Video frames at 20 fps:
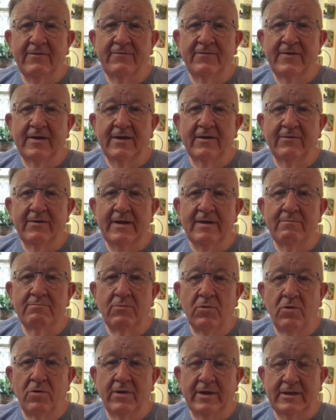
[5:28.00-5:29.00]
very
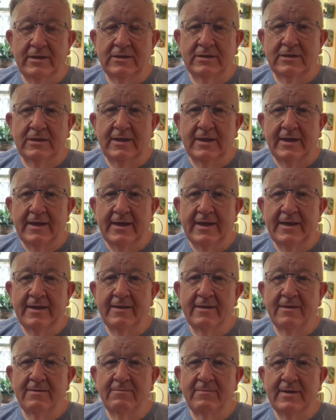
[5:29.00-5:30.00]
moist
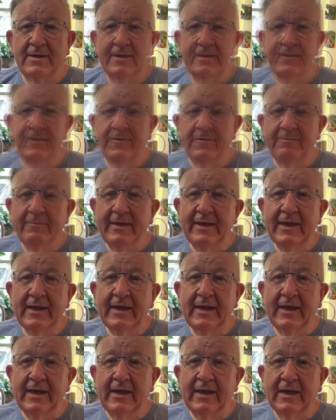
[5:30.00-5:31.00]
in the middle. For
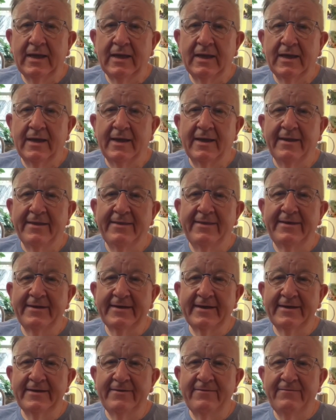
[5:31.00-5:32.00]
me, the
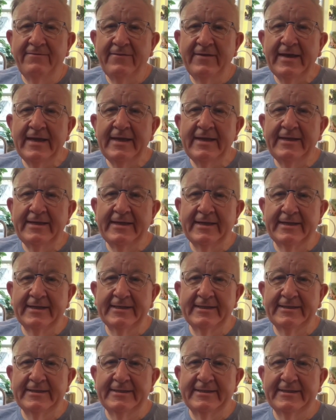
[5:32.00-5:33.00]

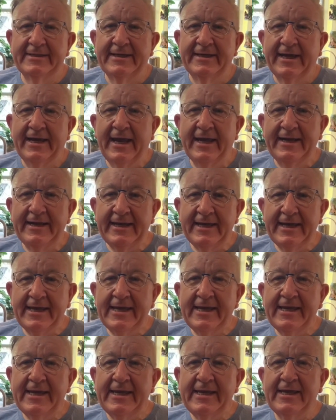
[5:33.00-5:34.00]
convenience and
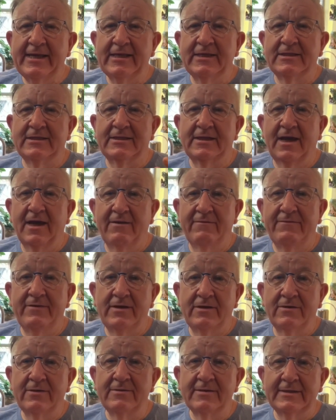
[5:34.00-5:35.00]
ease of
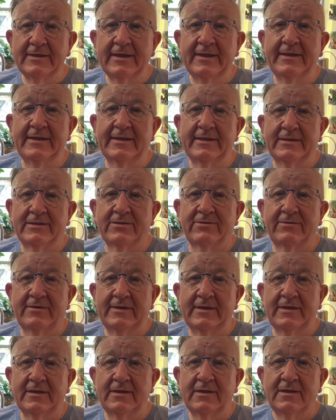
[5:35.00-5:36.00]
using this
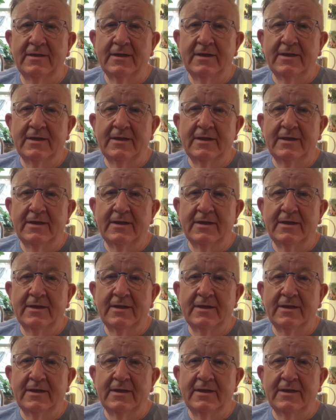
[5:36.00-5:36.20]
grill